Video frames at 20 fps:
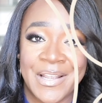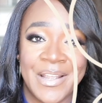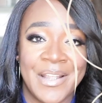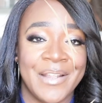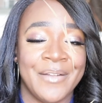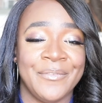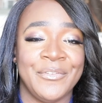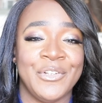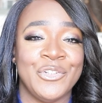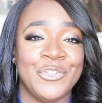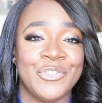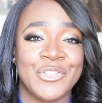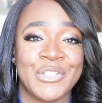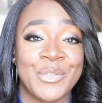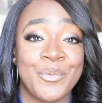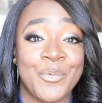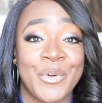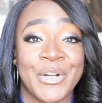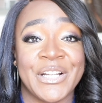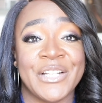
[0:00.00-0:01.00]
If you usually
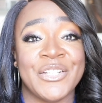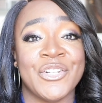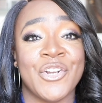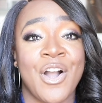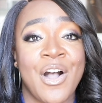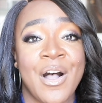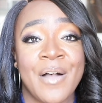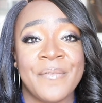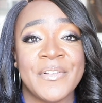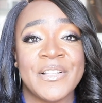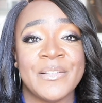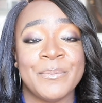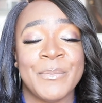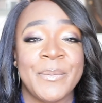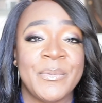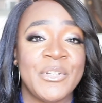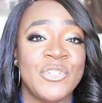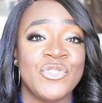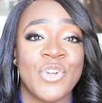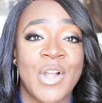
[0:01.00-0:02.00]
work in your office,
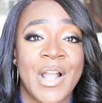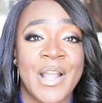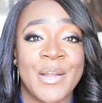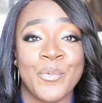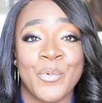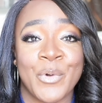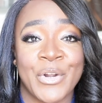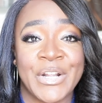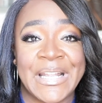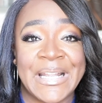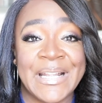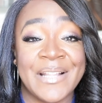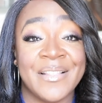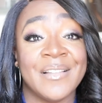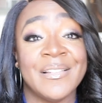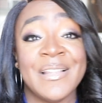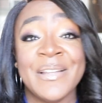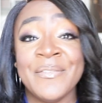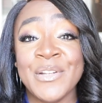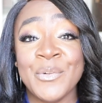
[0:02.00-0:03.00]
maybe try working in the
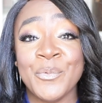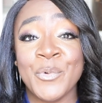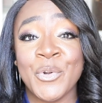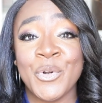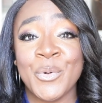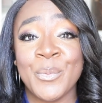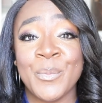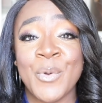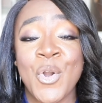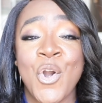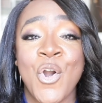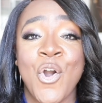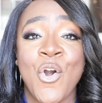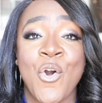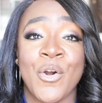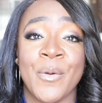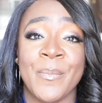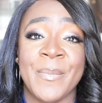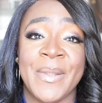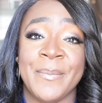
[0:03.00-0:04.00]
living room,
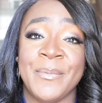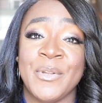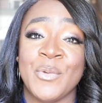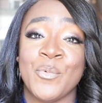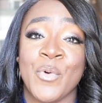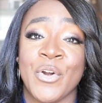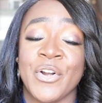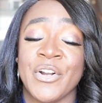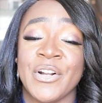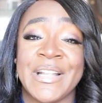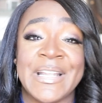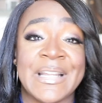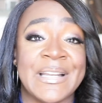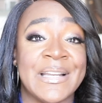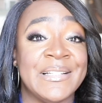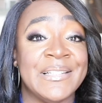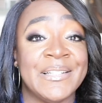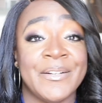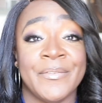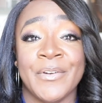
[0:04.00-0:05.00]
or maybe work in a
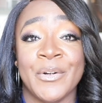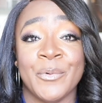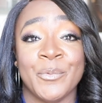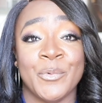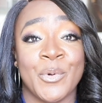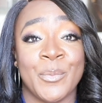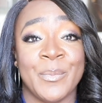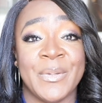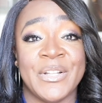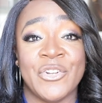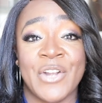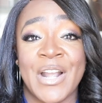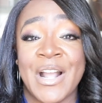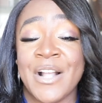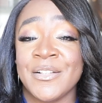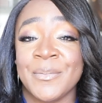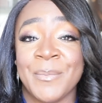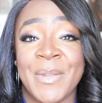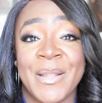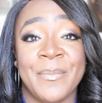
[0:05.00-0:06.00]
different room in your
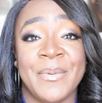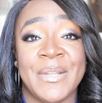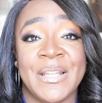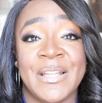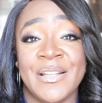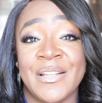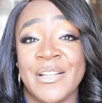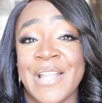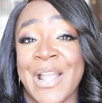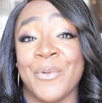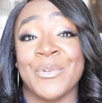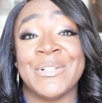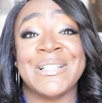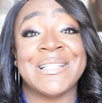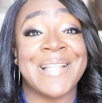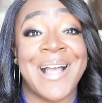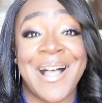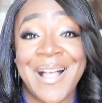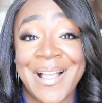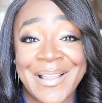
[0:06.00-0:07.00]
house, maybe
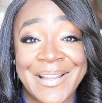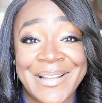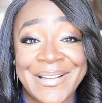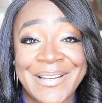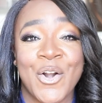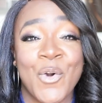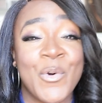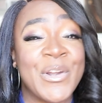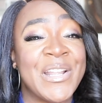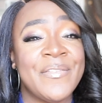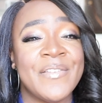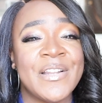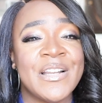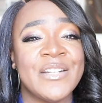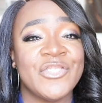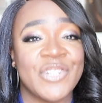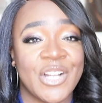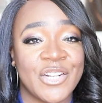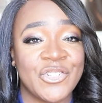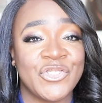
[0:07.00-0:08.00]
outside, or even
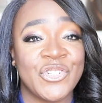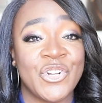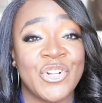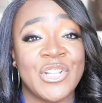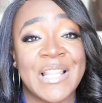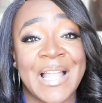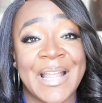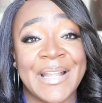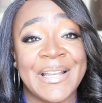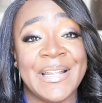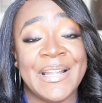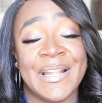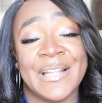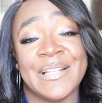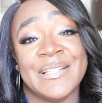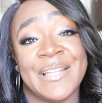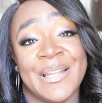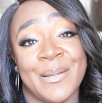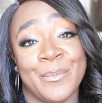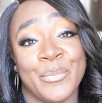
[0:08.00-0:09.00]
adjust your lighting
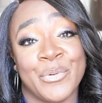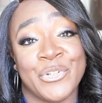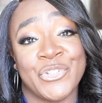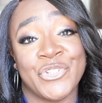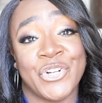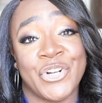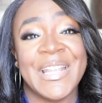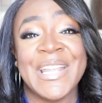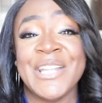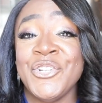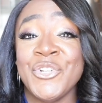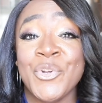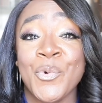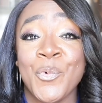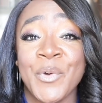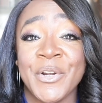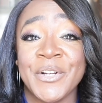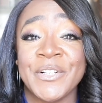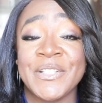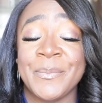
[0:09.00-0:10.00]
and temperature in your
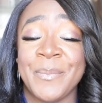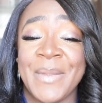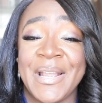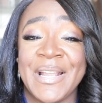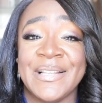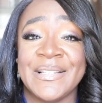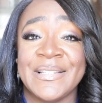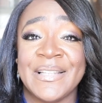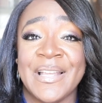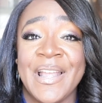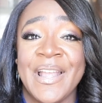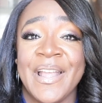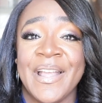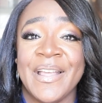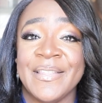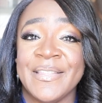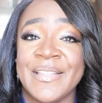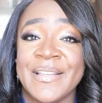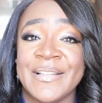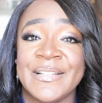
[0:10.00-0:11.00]
workspace.
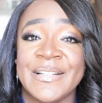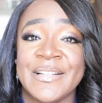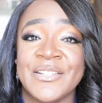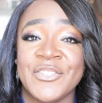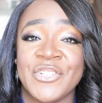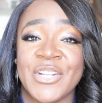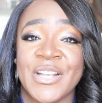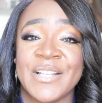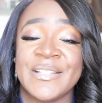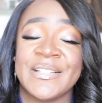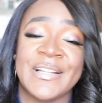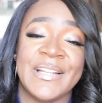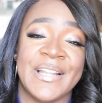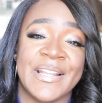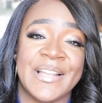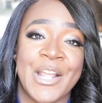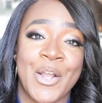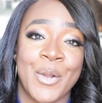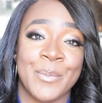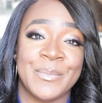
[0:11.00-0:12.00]
And this can just, again,
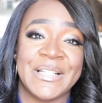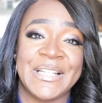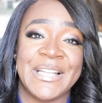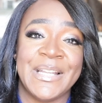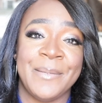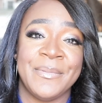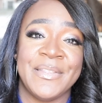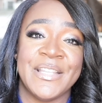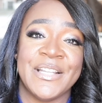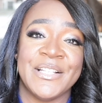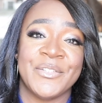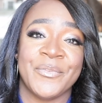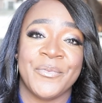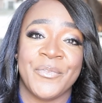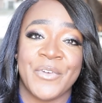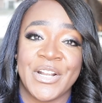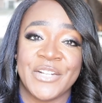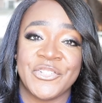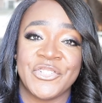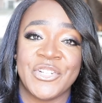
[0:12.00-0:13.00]
help to keep things
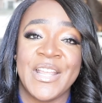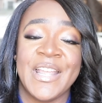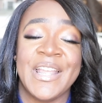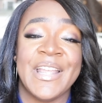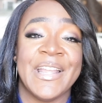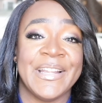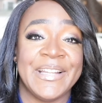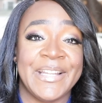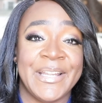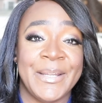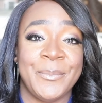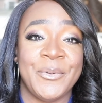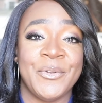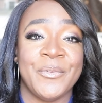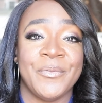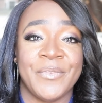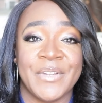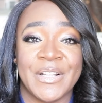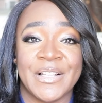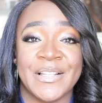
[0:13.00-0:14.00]
fresh and keep you
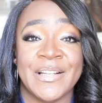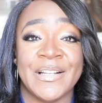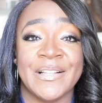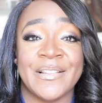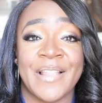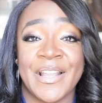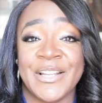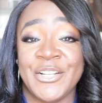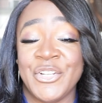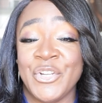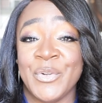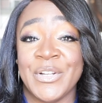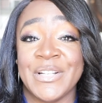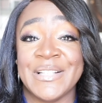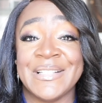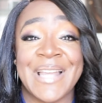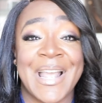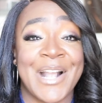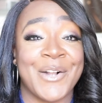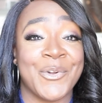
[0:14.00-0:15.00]
feeling like you can
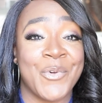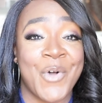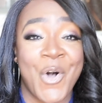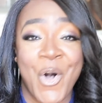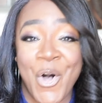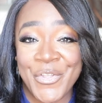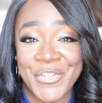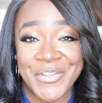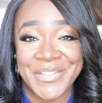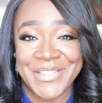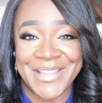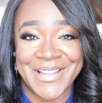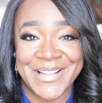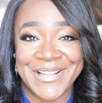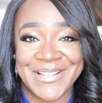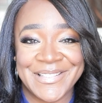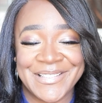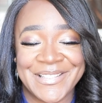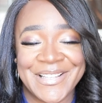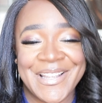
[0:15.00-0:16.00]
tackle all the
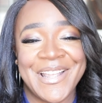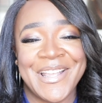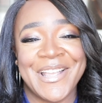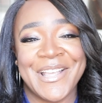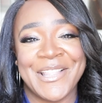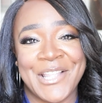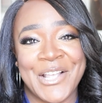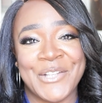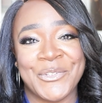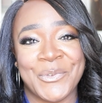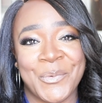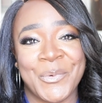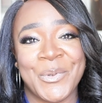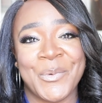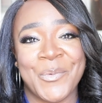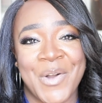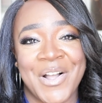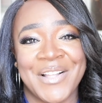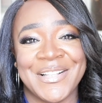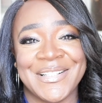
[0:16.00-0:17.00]
things, and that's what we
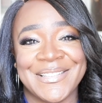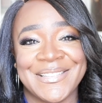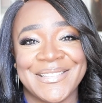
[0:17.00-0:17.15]
want.